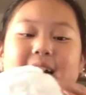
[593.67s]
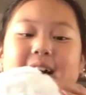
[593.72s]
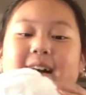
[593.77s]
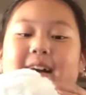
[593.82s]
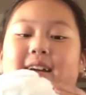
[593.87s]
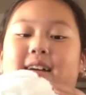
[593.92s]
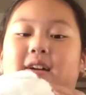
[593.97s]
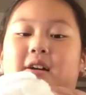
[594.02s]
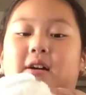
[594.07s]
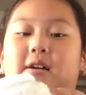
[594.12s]

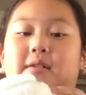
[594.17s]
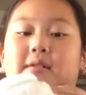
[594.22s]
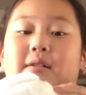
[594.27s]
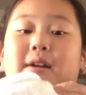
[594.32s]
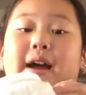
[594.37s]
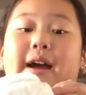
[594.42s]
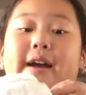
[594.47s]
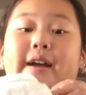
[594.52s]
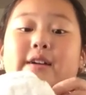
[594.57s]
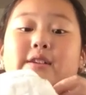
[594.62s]
I
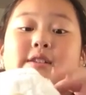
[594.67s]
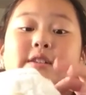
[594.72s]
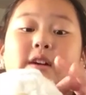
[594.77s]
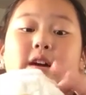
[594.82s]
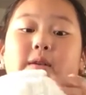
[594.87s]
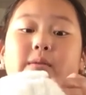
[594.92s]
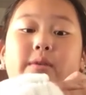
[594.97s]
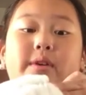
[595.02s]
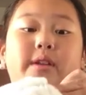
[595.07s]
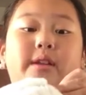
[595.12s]
actually
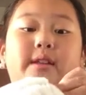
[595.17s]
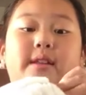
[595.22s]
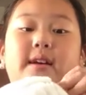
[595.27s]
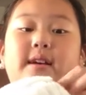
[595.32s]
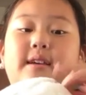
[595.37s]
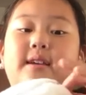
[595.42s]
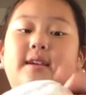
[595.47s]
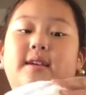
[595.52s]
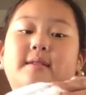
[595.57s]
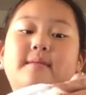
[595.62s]
got really
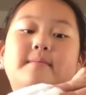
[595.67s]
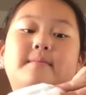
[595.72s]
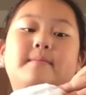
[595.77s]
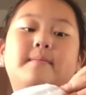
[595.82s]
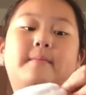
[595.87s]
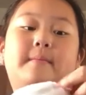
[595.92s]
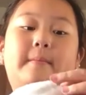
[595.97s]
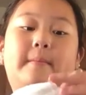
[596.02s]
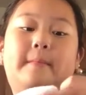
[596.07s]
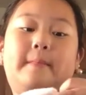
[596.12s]
lucky.
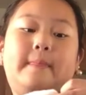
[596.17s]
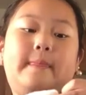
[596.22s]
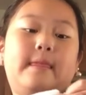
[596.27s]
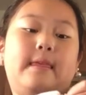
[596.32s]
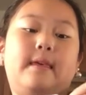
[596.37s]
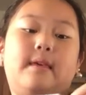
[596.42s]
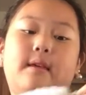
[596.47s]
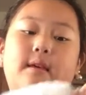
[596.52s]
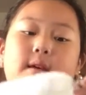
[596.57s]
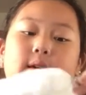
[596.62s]

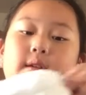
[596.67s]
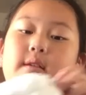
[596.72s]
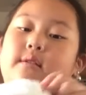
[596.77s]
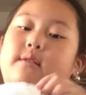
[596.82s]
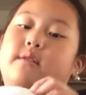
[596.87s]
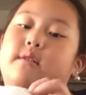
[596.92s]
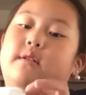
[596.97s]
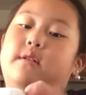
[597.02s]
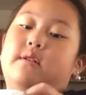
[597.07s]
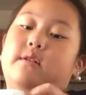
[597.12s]

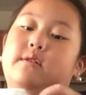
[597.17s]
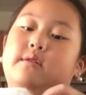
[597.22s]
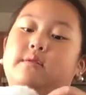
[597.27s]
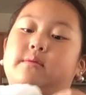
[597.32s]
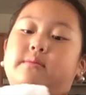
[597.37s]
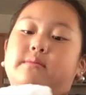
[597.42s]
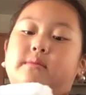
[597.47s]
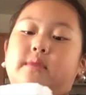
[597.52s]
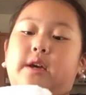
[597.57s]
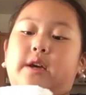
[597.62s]

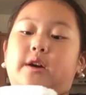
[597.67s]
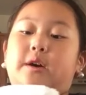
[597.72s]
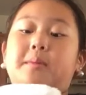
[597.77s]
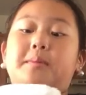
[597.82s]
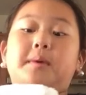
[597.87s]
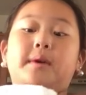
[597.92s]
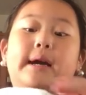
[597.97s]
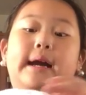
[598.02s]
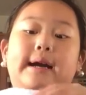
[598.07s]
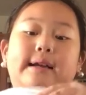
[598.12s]
So I
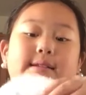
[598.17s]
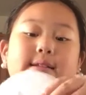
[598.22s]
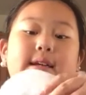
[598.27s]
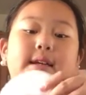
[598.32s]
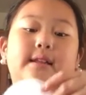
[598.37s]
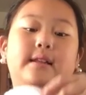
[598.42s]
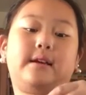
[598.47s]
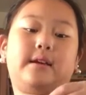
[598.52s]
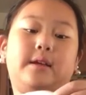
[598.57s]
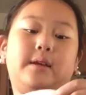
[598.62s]
hope you guys
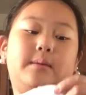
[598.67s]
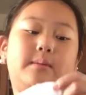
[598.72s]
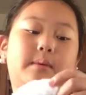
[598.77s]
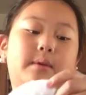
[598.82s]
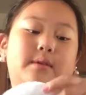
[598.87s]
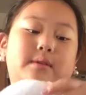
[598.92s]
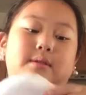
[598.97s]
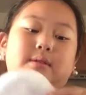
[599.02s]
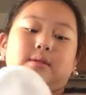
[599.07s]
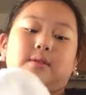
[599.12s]
get lucky
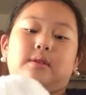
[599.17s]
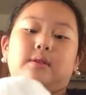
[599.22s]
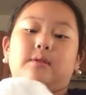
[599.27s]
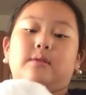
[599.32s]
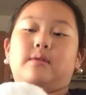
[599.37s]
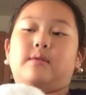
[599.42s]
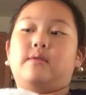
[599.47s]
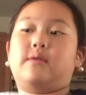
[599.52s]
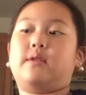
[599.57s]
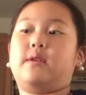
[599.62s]
once
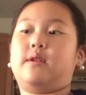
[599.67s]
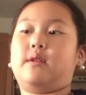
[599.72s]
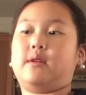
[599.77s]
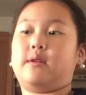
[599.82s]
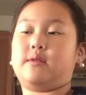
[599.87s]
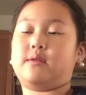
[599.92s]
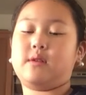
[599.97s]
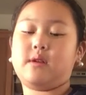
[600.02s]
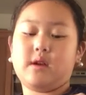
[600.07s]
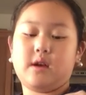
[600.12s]
you see
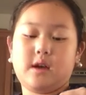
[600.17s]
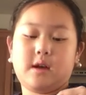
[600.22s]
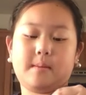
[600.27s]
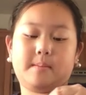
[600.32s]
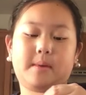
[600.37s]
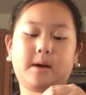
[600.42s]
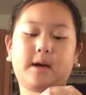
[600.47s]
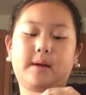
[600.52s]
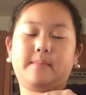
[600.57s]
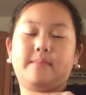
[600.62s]
those.
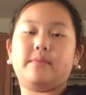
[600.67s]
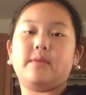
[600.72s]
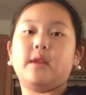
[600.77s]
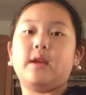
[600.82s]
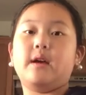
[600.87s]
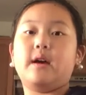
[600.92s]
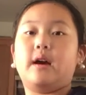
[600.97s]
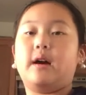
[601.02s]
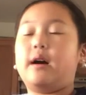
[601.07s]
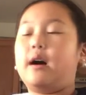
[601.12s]
But
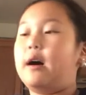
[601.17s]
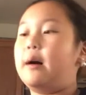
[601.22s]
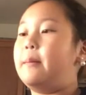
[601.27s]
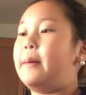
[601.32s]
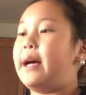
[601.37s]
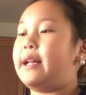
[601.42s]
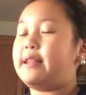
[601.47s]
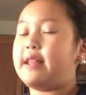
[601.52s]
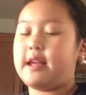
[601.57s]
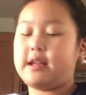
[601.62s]

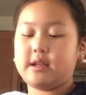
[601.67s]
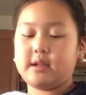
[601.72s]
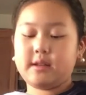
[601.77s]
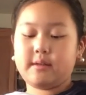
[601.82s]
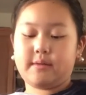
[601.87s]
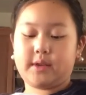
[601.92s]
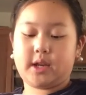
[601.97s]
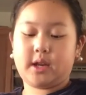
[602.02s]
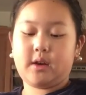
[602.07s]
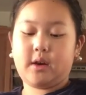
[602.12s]
at the end of
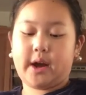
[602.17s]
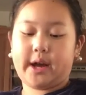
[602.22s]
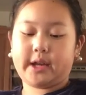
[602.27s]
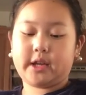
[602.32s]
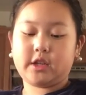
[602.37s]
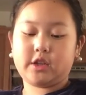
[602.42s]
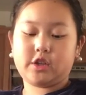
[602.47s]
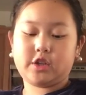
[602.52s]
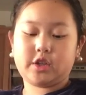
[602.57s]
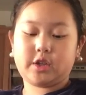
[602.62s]
the video, I can